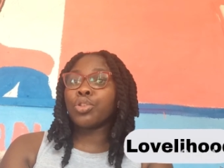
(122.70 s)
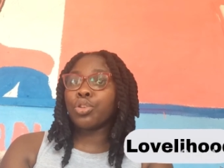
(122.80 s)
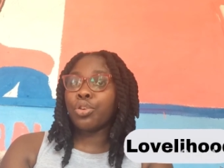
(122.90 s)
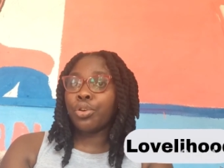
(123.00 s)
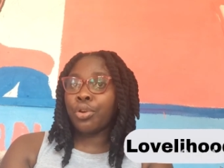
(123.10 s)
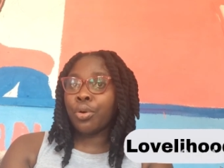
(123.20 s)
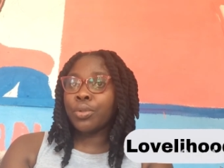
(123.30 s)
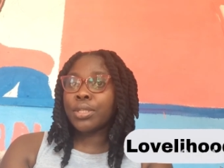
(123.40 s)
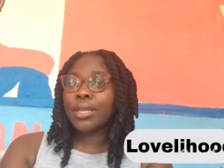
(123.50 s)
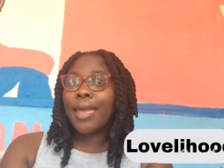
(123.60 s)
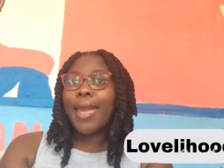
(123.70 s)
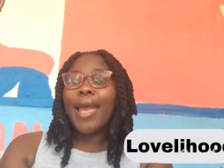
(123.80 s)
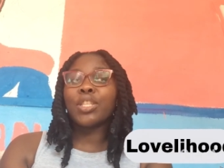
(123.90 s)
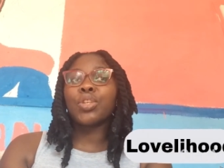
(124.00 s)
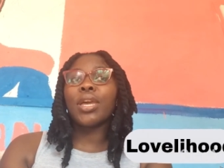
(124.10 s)
to your notes
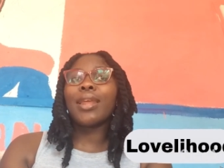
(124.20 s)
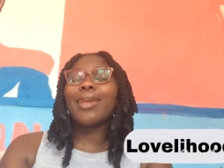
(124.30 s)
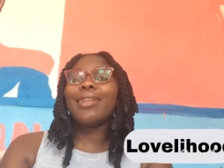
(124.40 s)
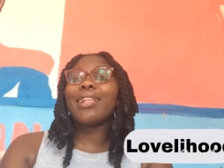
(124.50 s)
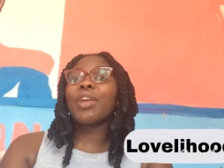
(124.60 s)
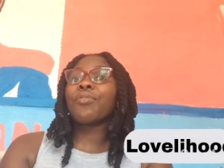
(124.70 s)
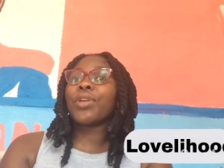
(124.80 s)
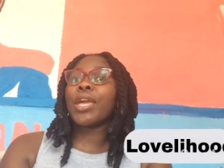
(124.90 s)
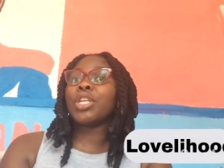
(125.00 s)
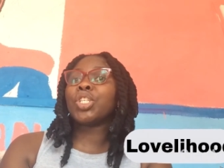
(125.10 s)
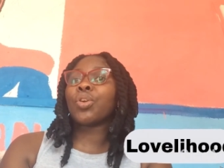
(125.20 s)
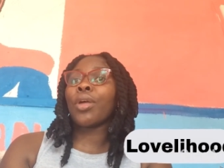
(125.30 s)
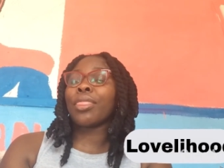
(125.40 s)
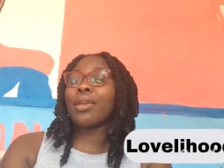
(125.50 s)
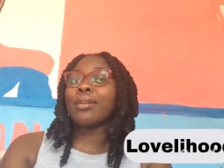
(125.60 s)
and to get any clarification on
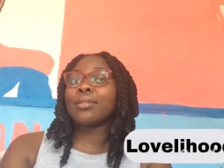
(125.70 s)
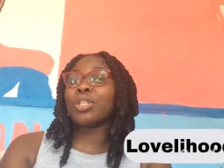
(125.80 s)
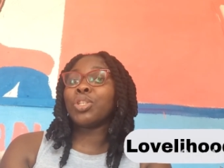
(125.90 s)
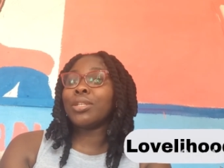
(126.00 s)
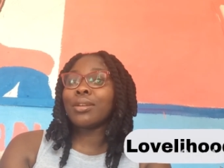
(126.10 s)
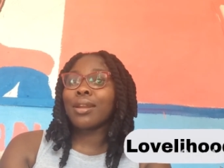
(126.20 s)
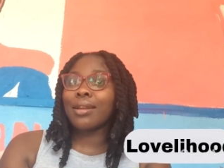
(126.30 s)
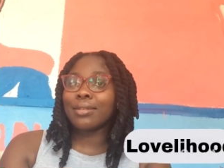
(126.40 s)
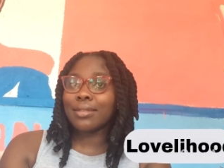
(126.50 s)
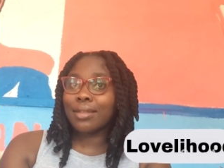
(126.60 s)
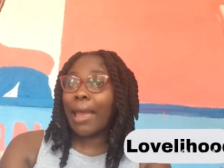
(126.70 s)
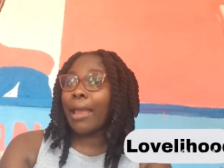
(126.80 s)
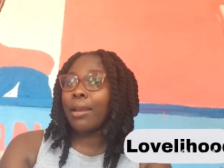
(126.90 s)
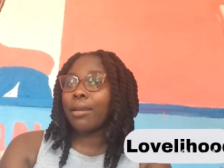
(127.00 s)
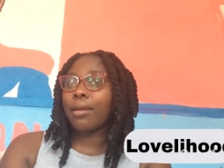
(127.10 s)
things that you didn't
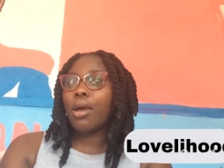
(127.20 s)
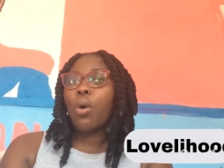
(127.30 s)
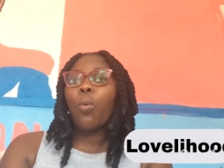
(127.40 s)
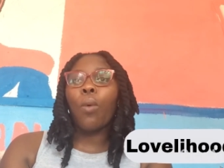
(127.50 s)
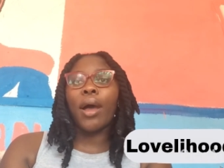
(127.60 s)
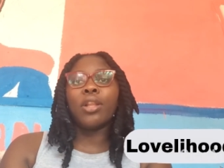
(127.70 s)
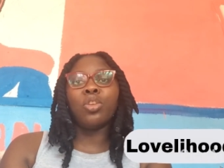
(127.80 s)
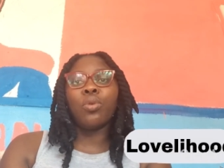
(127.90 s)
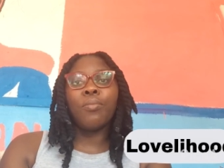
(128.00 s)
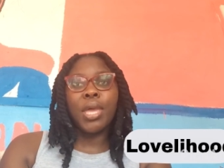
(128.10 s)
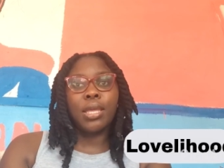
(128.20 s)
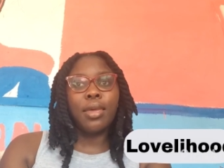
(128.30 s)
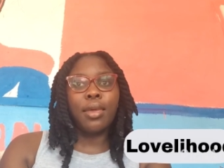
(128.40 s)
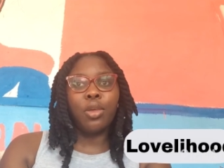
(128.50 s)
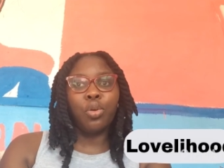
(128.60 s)
understand while you were
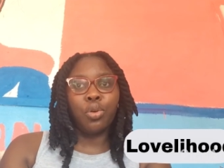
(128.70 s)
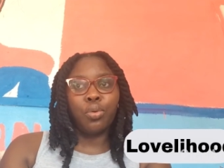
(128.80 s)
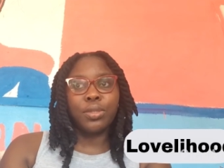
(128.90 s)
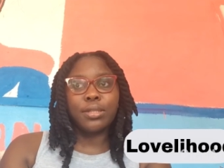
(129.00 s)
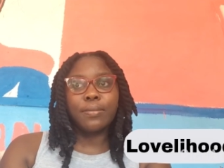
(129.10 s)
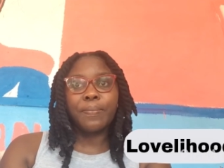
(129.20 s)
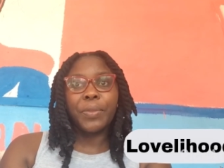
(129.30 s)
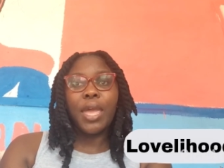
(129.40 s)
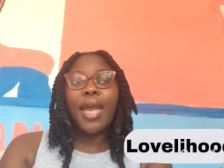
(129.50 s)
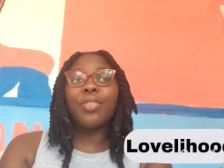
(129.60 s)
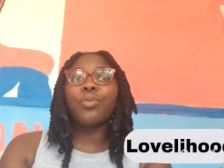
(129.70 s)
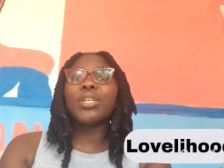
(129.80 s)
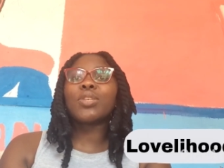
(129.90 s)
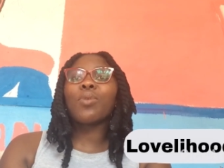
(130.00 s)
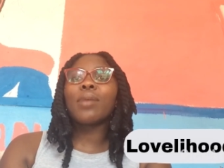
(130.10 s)
making your notes. And the
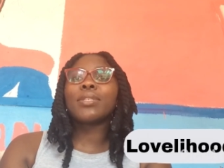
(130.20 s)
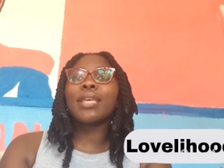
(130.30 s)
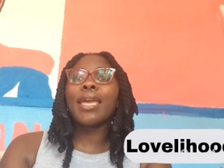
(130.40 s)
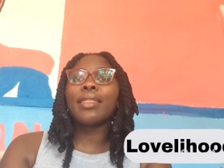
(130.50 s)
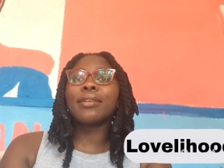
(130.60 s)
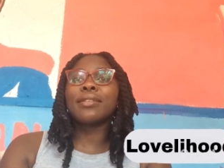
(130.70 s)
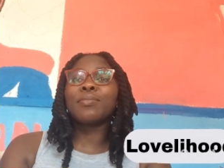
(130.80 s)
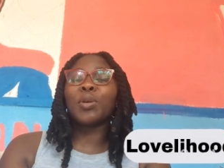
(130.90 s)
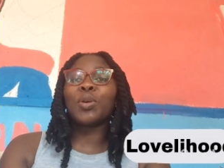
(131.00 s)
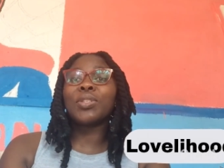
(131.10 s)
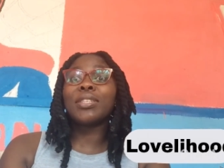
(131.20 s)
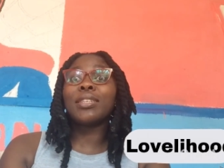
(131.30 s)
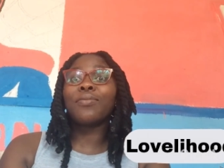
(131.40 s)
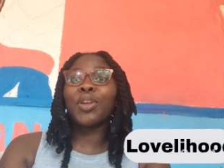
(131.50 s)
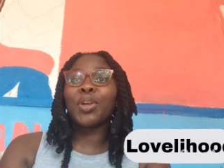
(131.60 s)
reason why I'm saying this is because
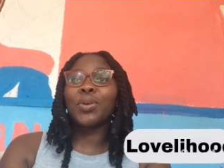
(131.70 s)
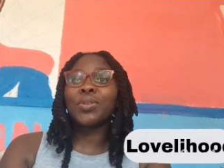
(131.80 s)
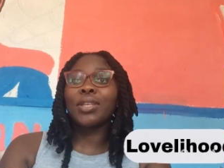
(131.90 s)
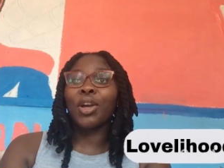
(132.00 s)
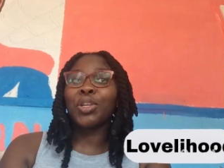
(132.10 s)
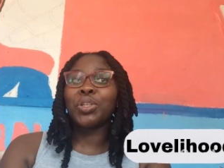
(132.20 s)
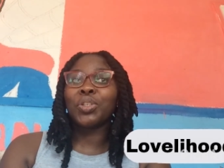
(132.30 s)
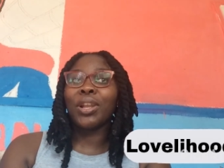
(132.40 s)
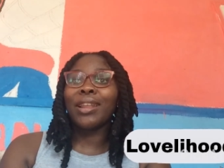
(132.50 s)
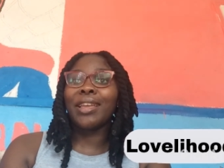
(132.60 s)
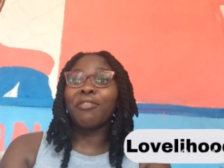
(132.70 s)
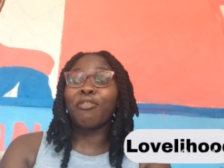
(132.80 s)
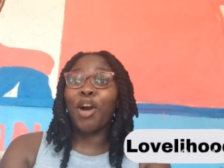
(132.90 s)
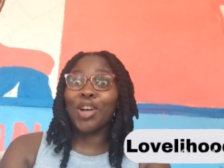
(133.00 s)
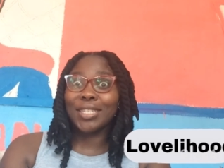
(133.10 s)
these videos are usually
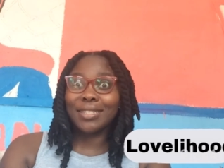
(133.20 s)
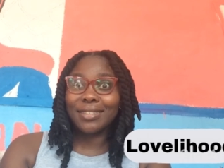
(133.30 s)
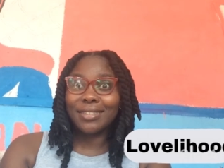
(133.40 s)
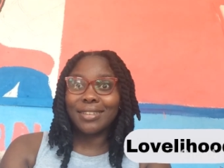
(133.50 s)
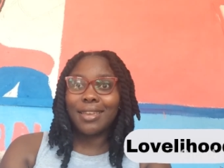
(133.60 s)
fast,